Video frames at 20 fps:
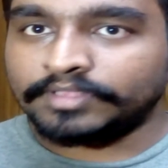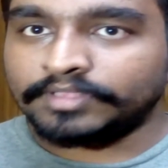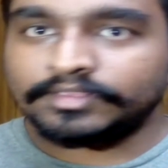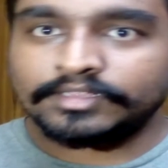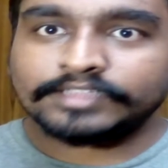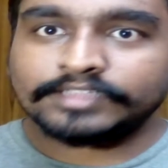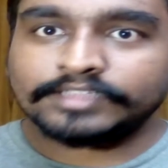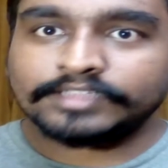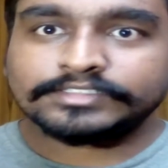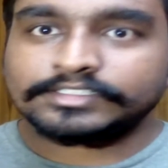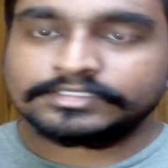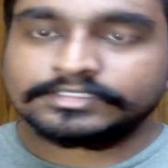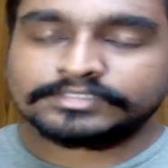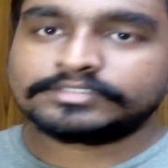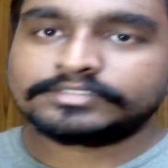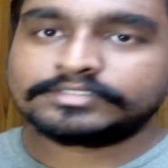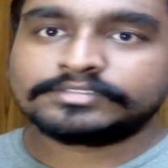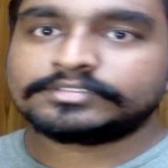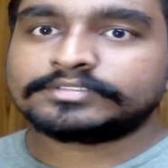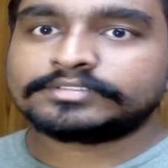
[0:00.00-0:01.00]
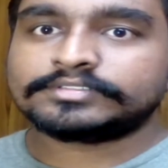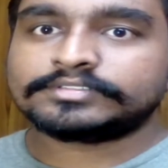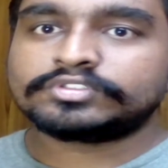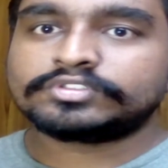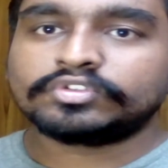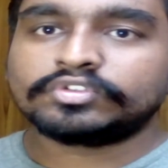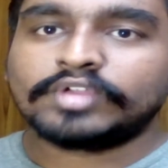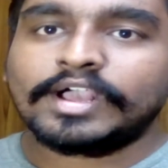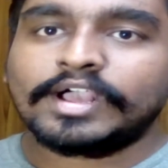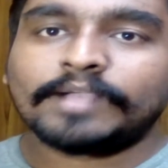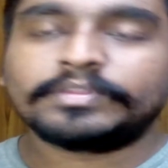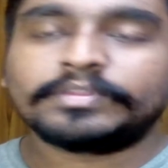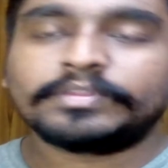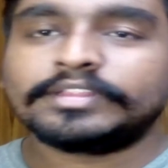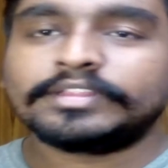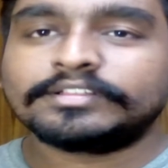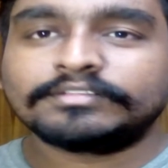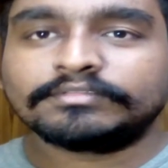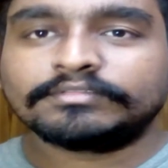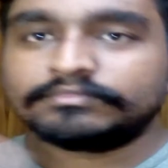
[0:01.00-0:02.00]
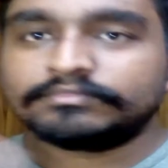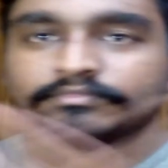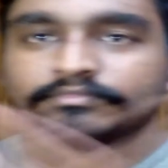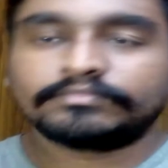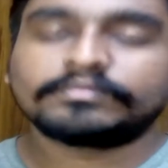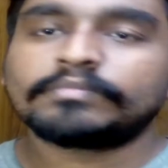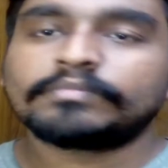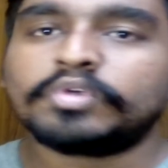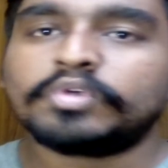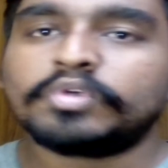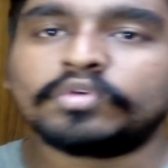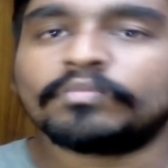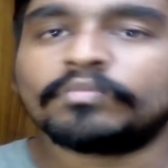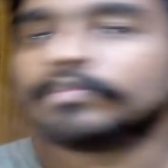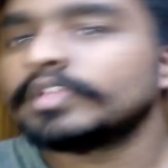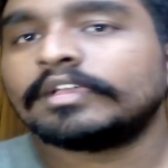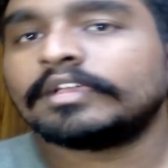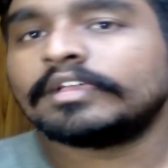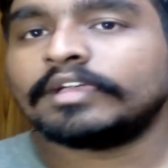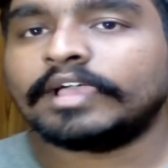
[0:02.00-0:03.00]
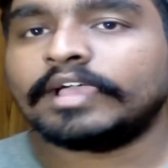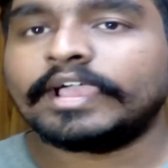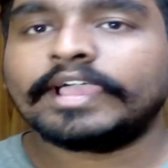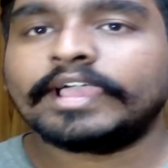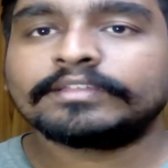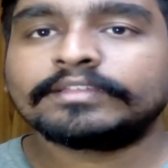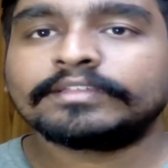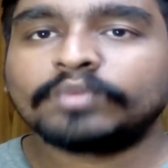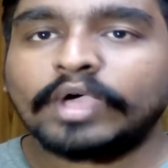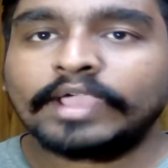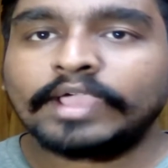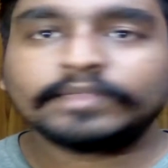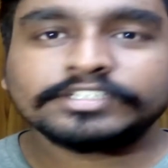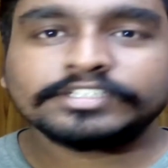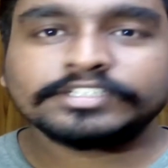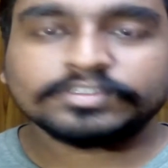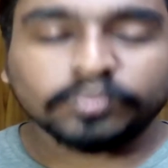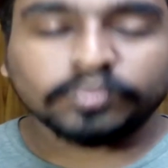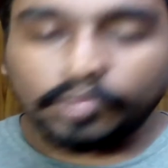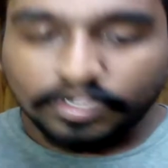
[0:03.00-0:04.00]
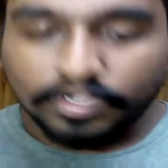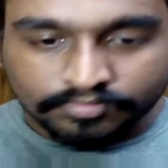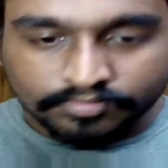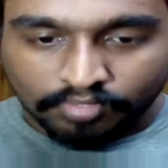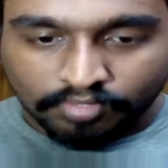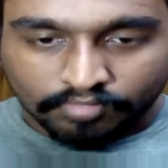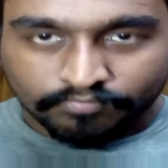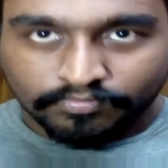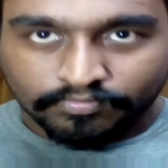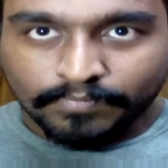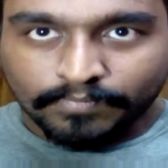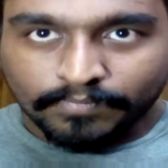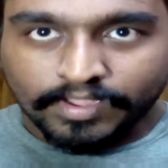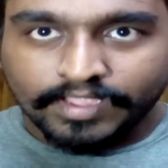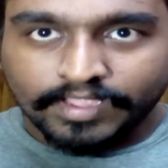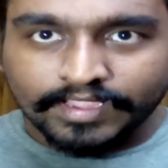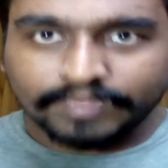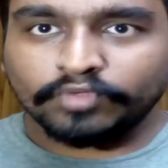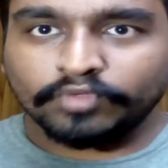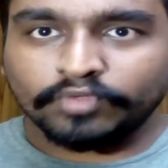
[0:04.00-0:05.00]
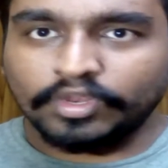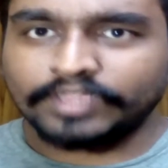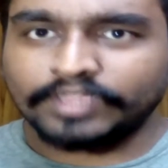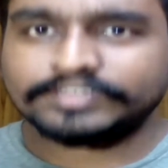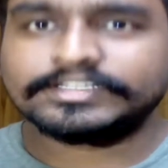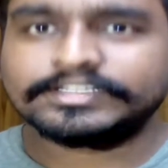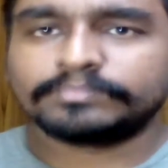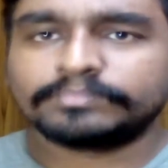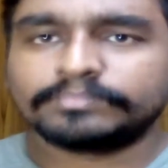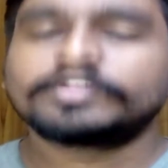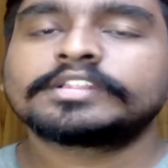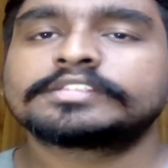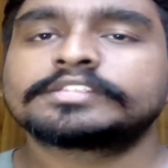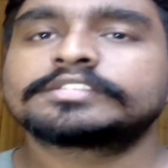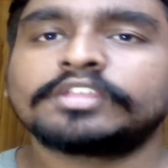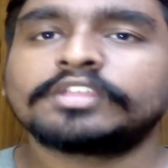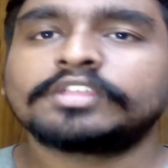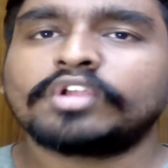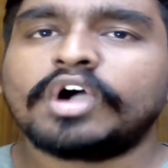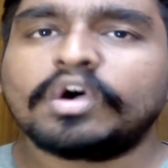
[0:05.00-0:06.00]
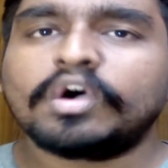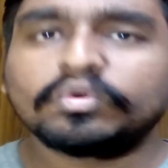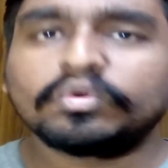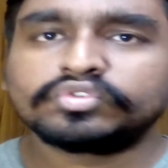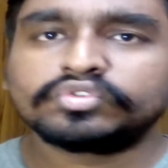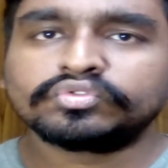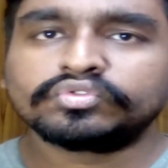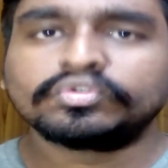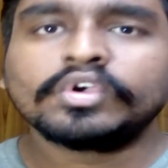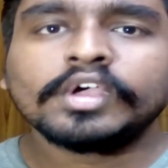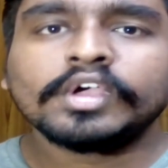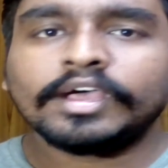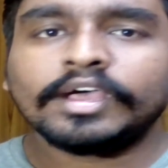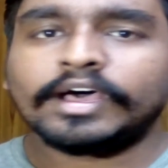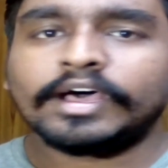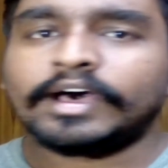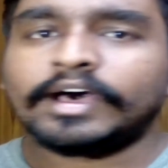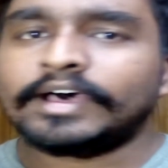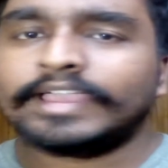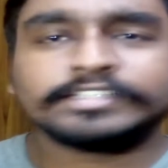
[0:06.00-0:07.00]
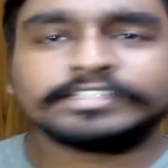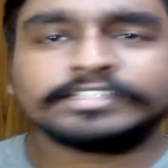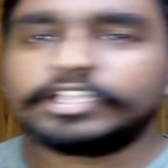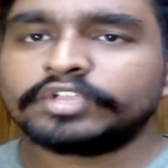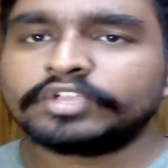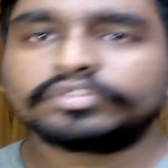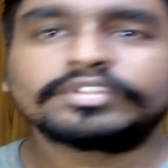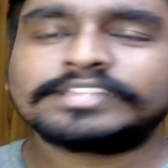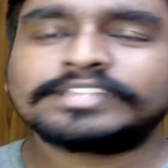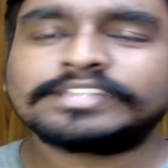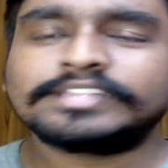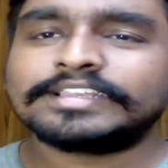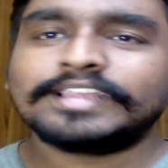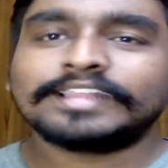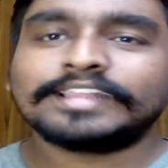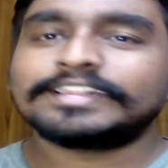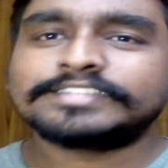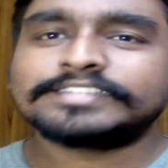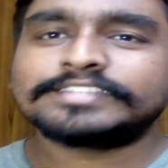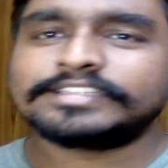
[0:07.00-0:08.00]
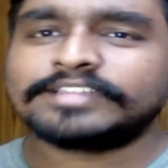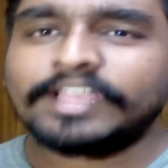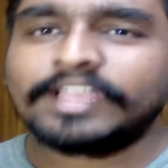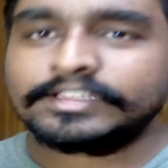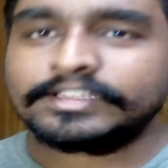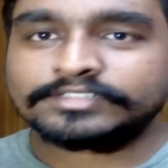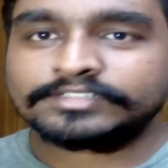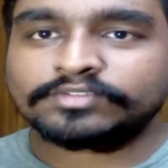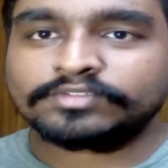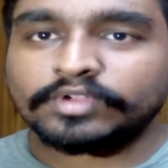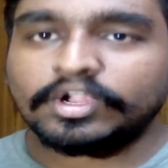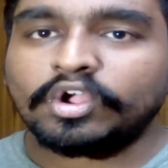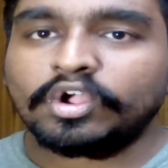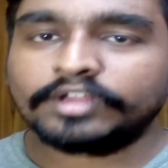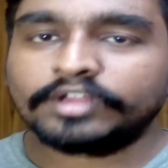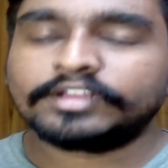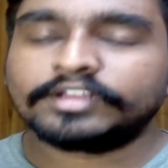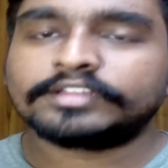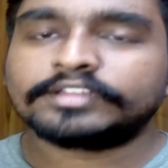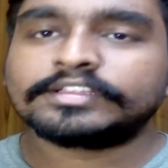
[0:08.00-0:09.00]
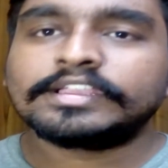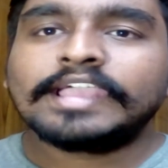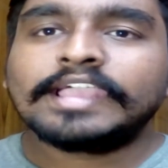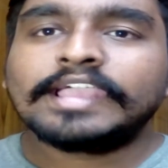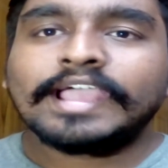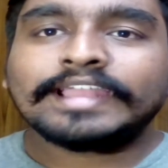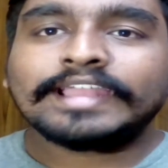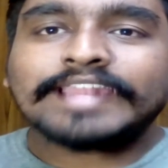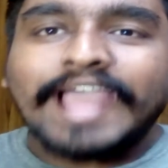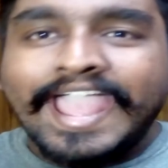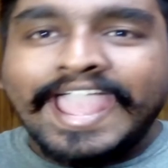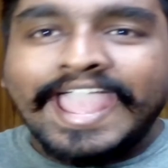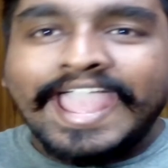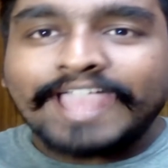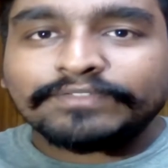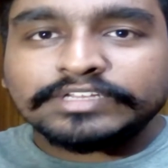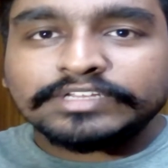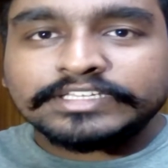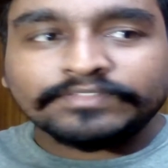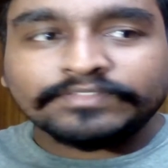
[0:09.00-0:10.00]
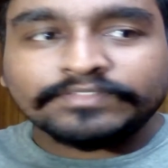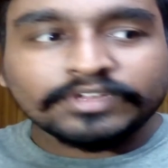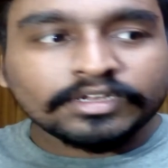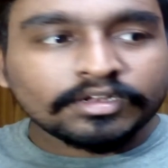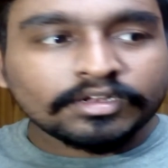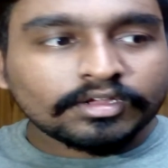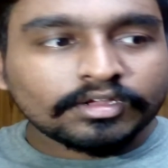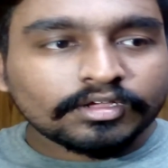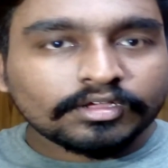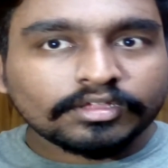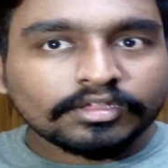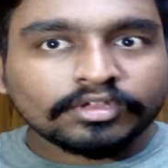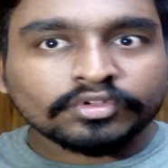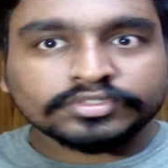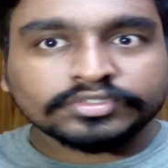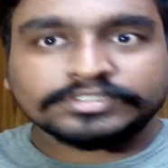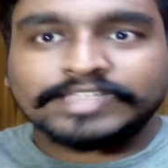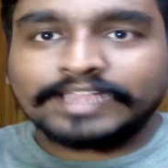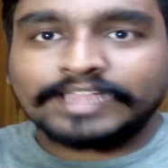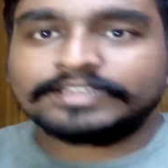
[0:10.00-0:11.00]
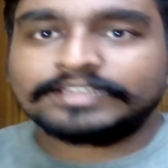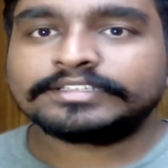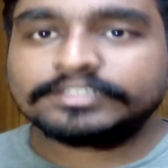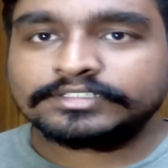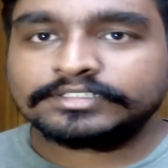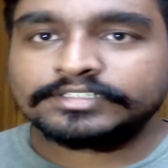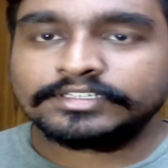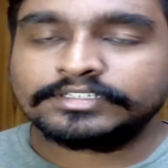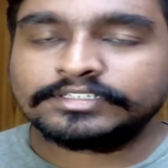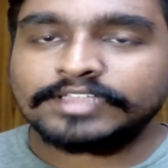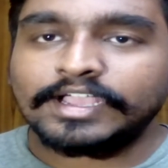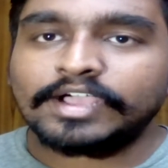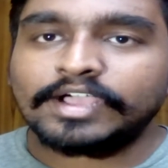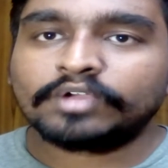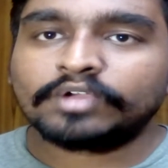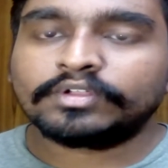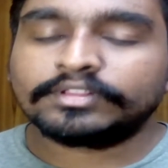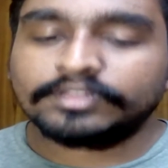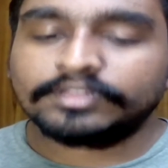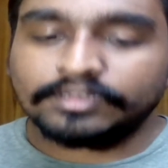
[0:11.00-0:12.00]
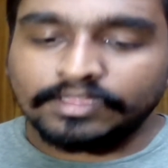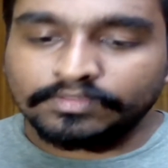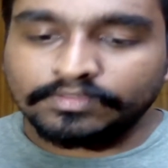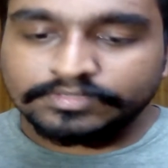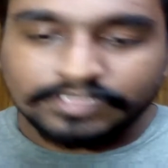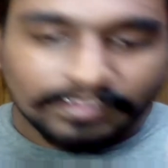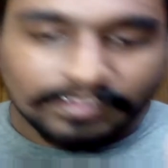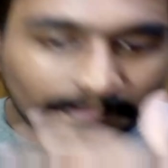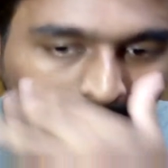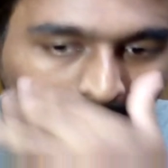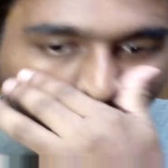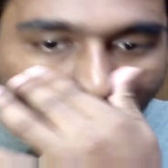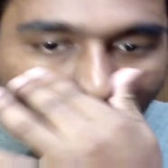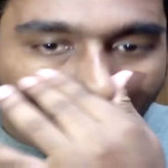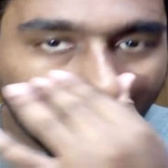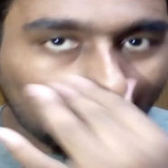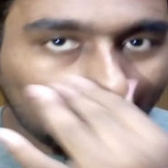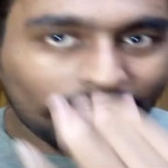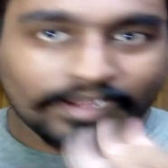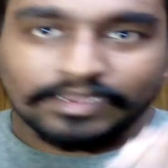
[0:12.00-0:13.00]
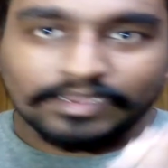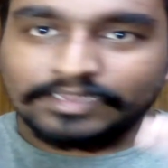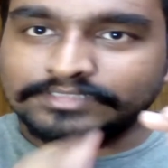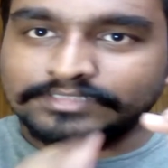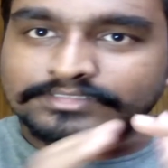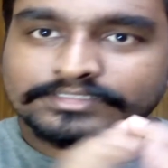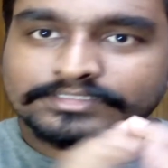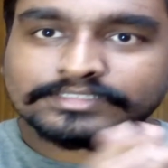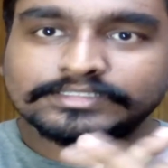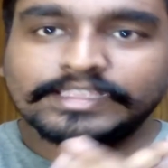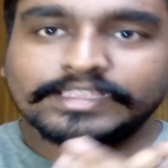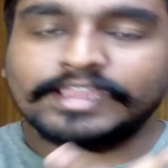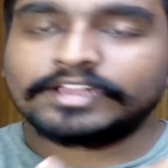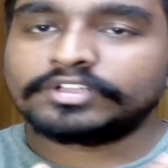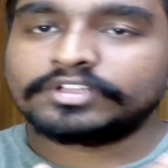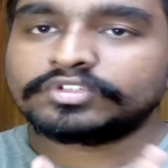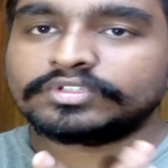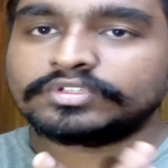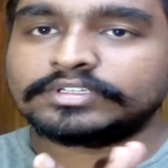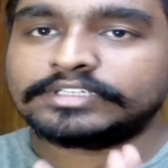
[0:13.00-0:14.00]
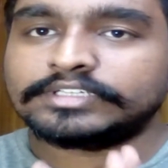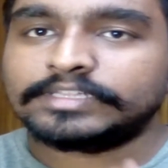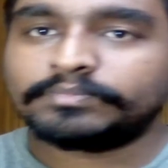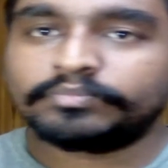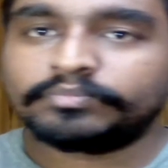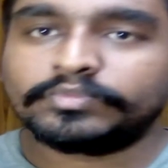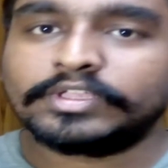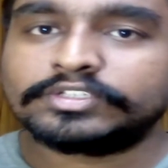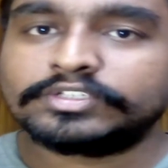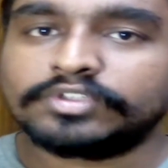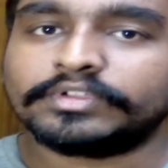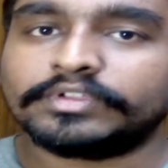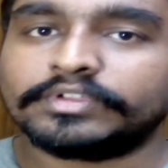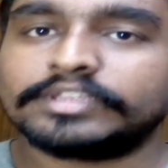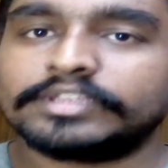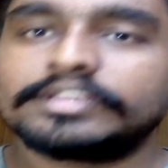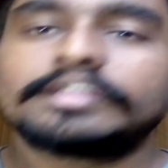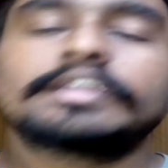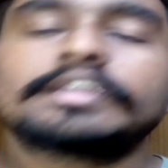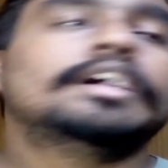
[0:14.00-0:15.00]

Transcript: and then I just stood up, and then boom, and I just worked on for my head for like 10 minutes, how to execute this, and that's it. I just recorded it, and I haven't even sit down, and then I was like, all right, let's just get into the deep things of it.